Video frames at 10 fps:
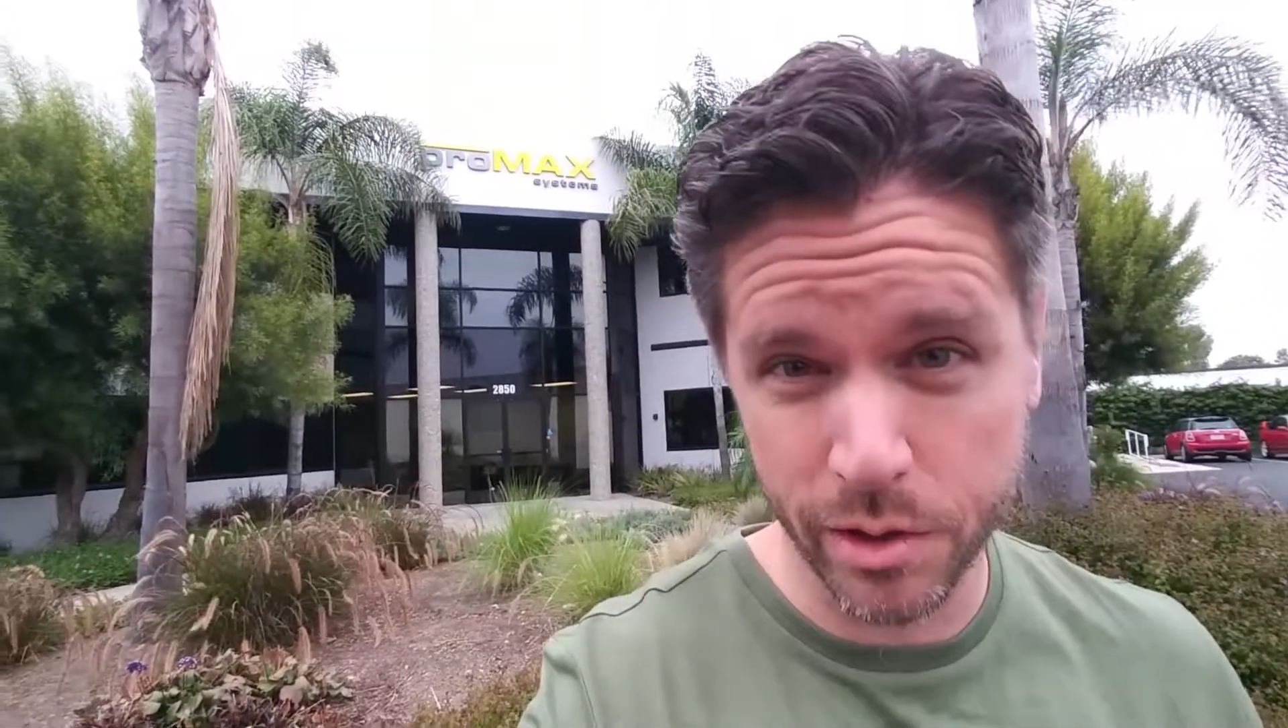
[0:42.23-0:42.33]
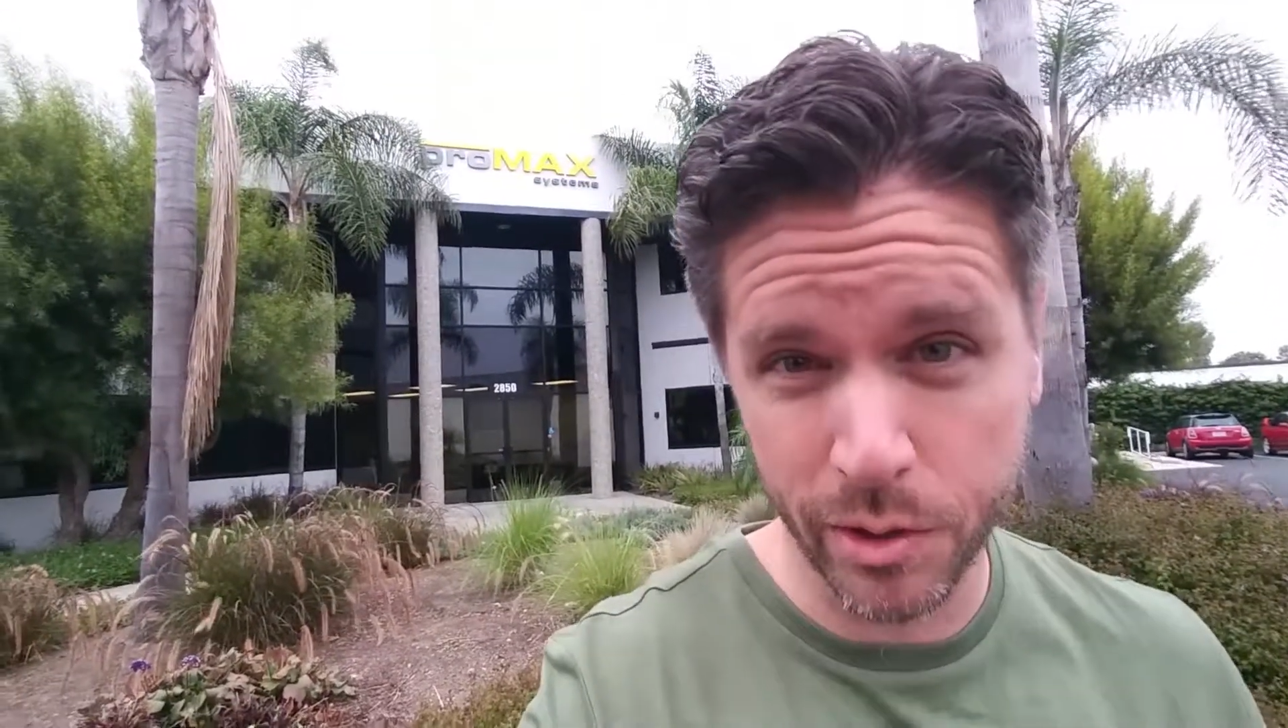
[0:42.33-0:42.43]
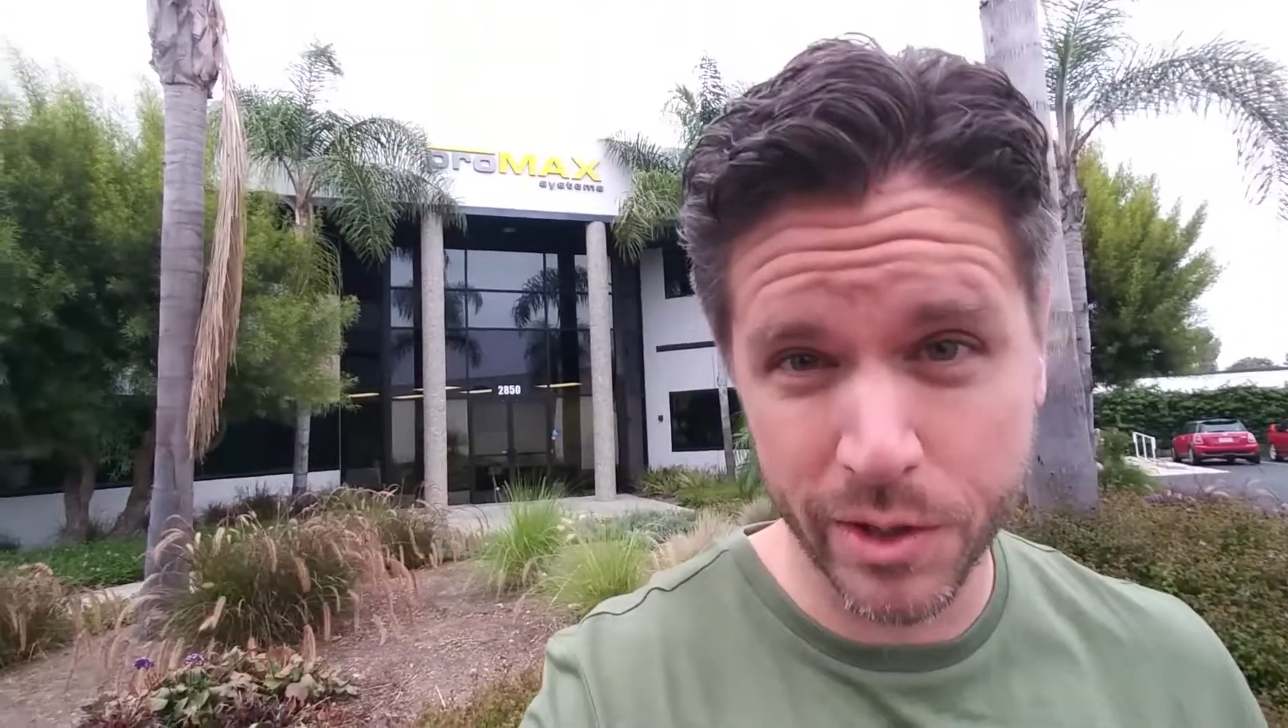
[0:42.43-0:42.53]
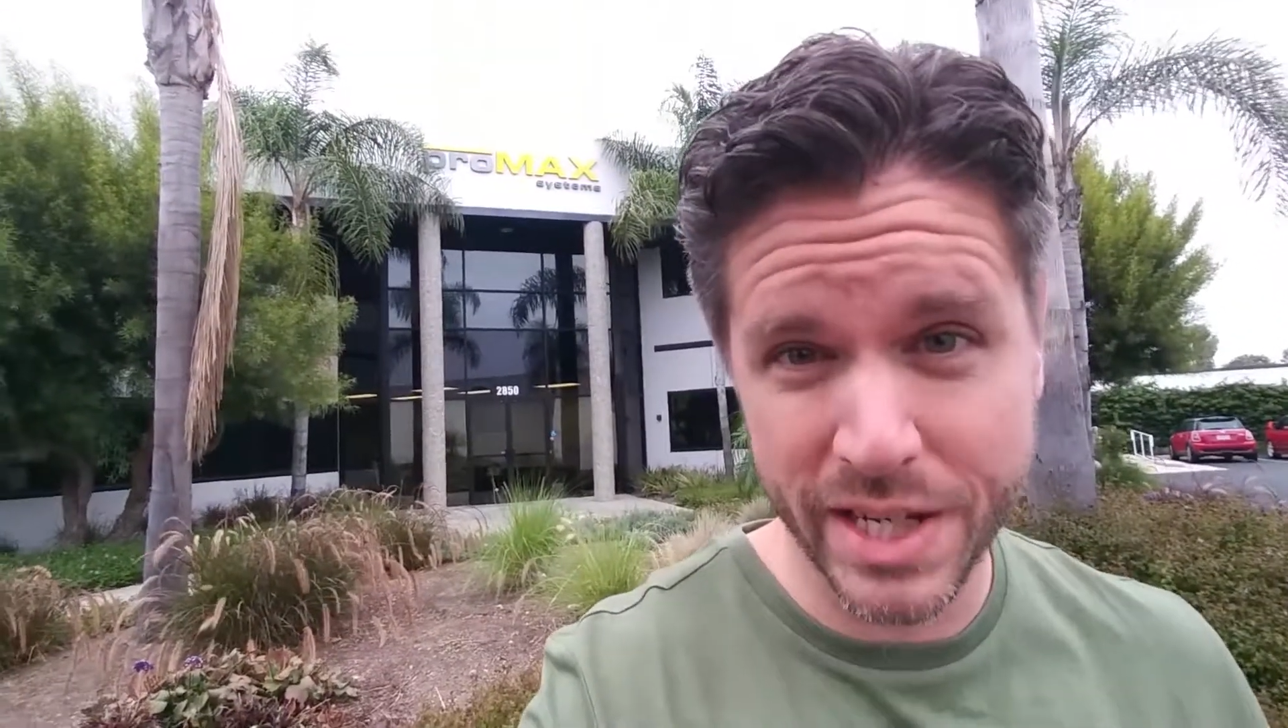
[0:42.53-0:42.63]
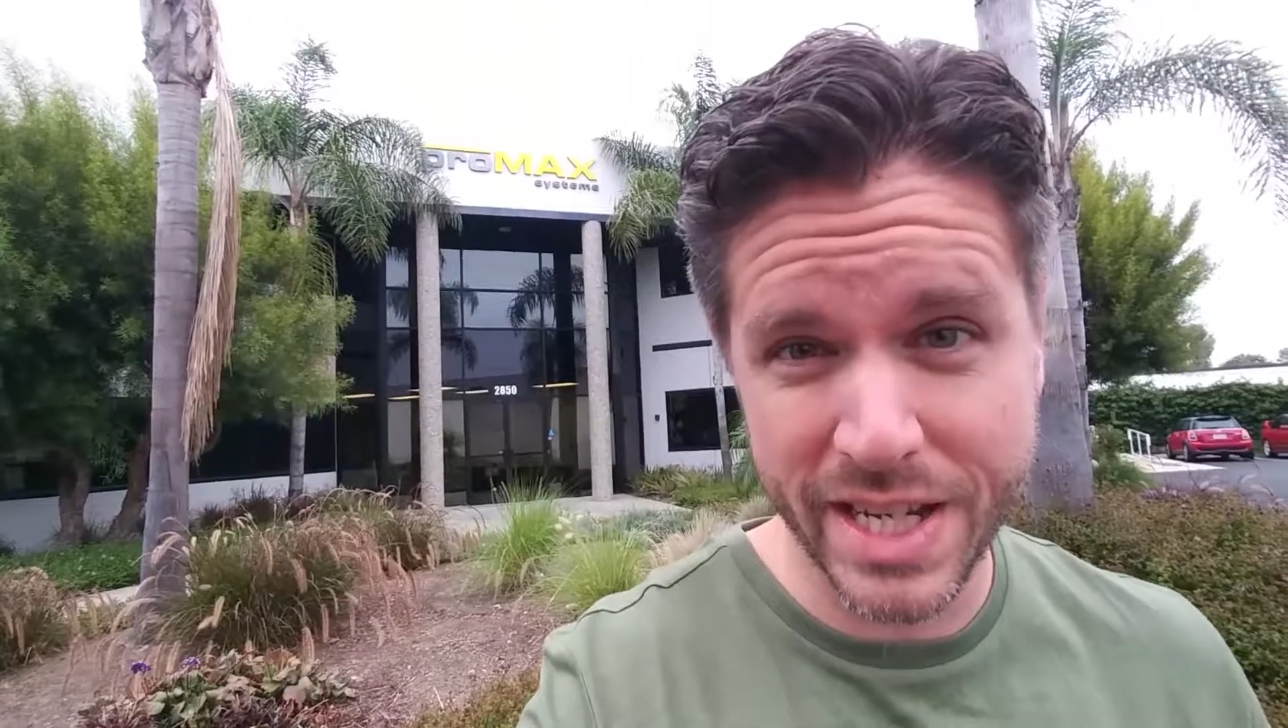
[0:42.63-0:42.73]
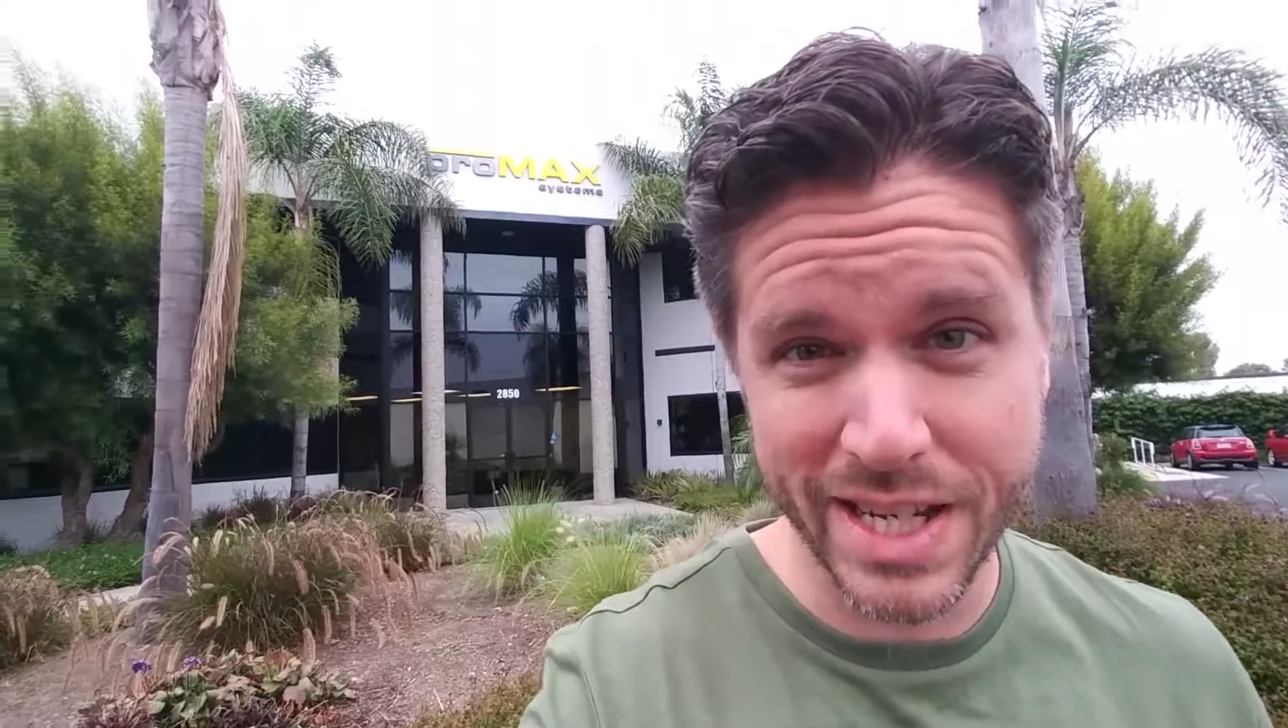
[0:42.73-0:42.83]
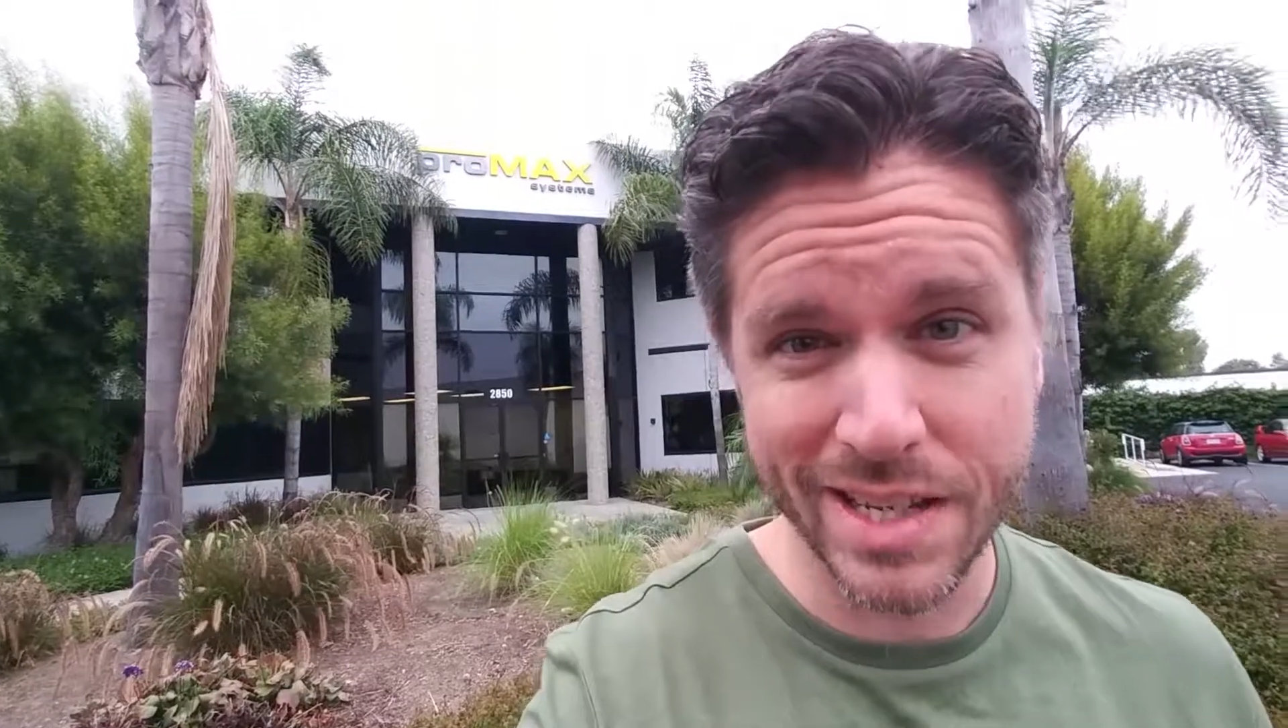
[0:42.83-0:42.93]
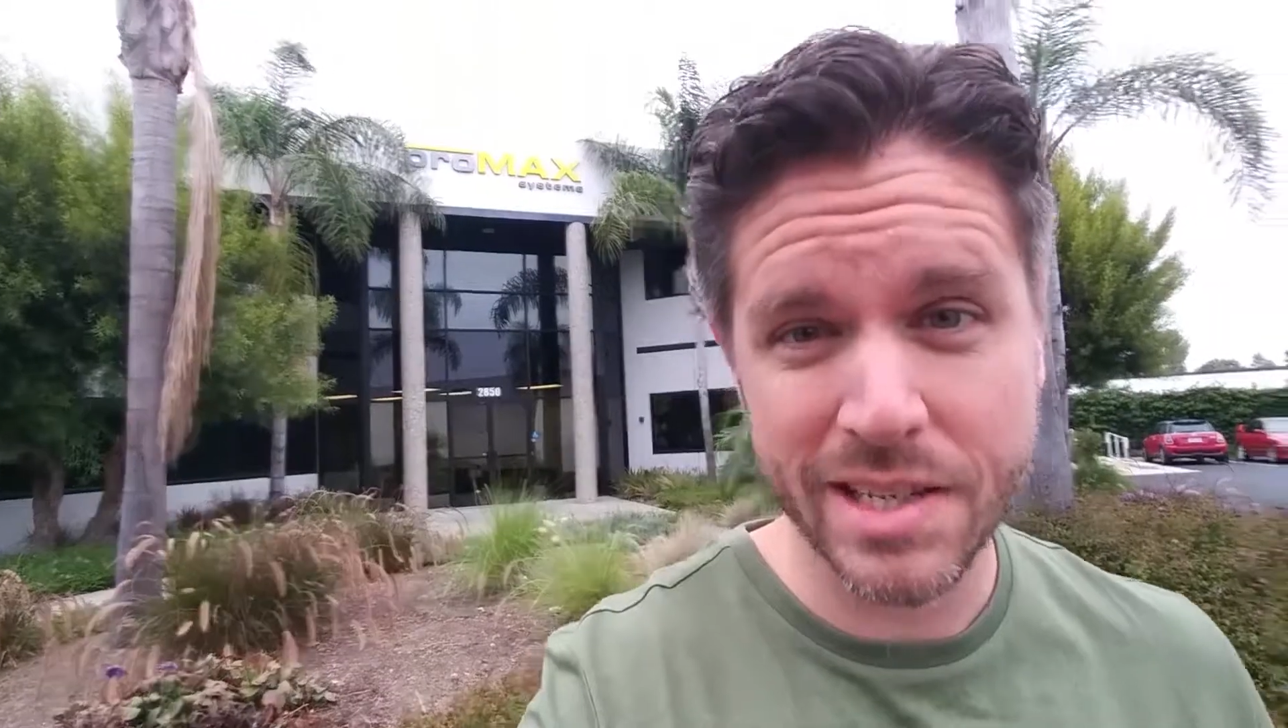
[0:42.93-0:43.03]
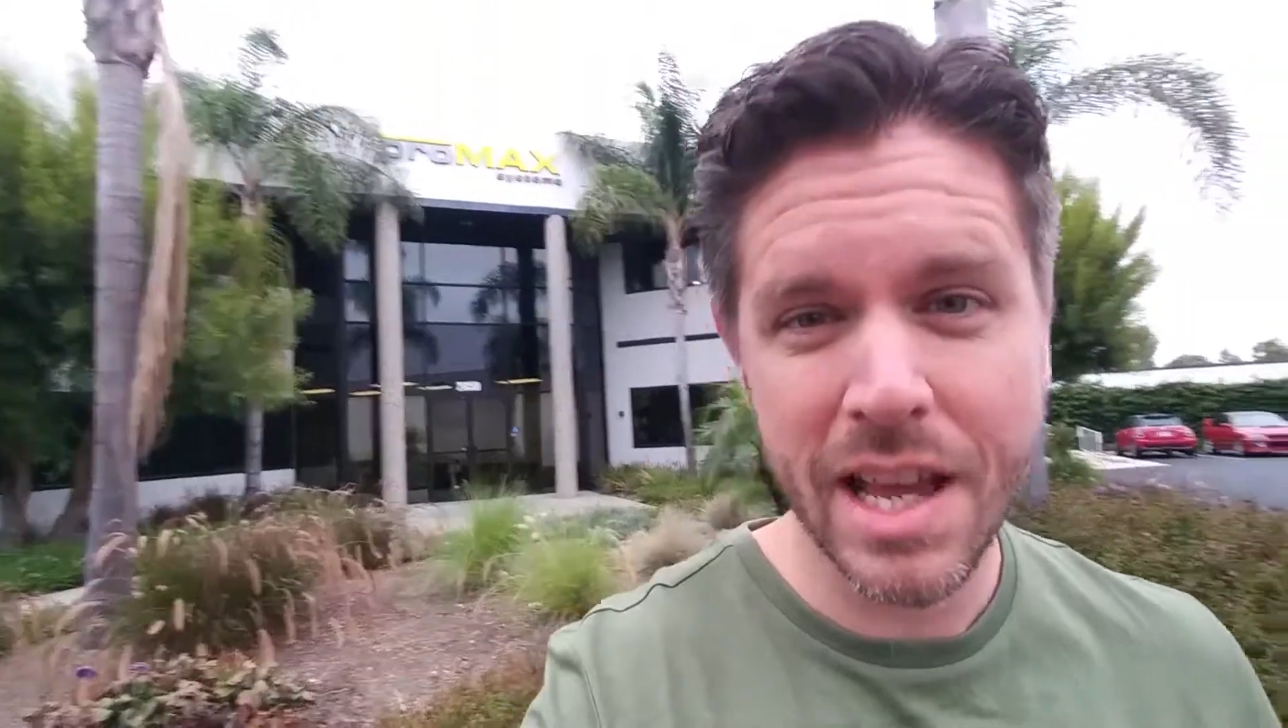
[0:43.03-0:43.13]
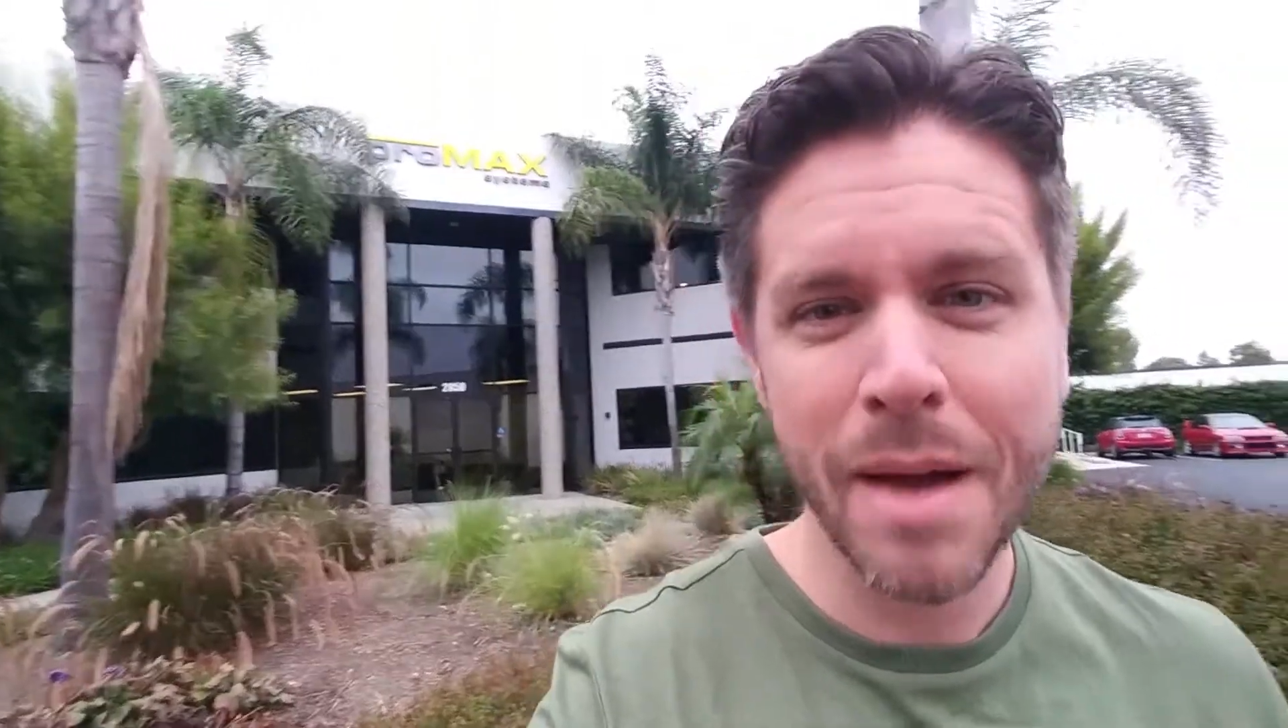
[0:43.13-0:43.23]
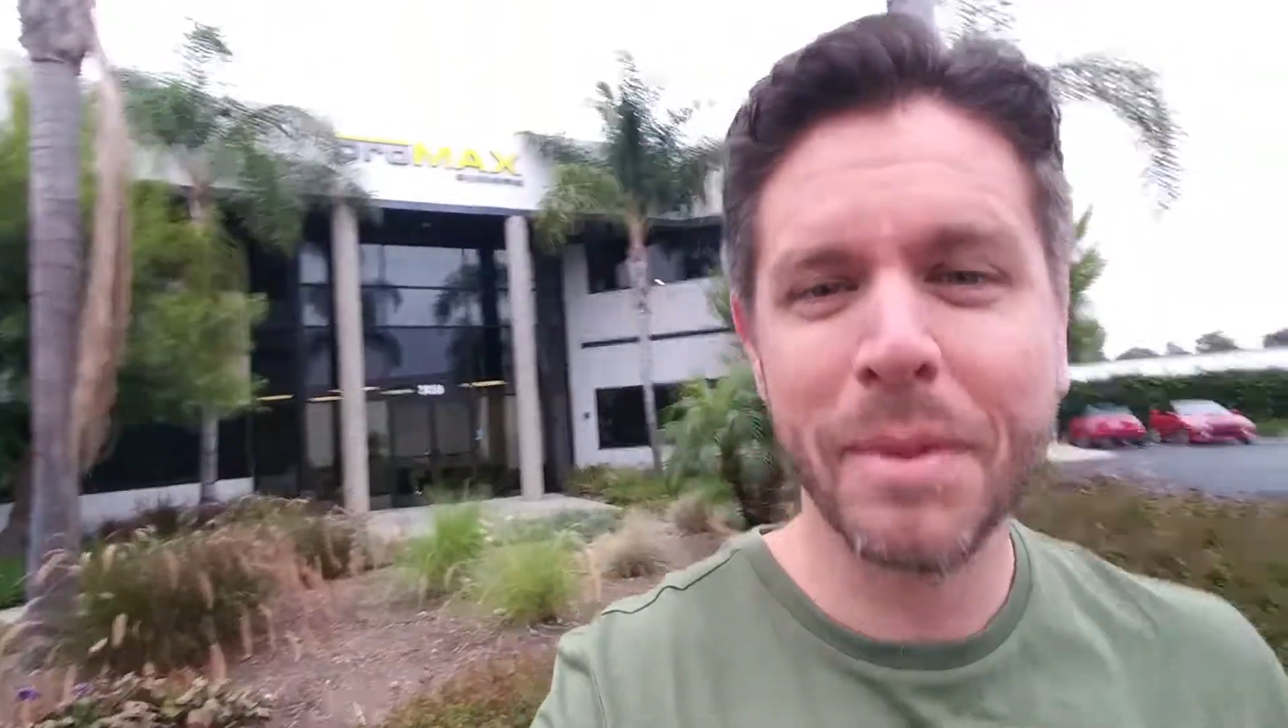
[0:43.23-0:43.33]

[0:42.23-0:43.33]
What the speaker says: tortillas.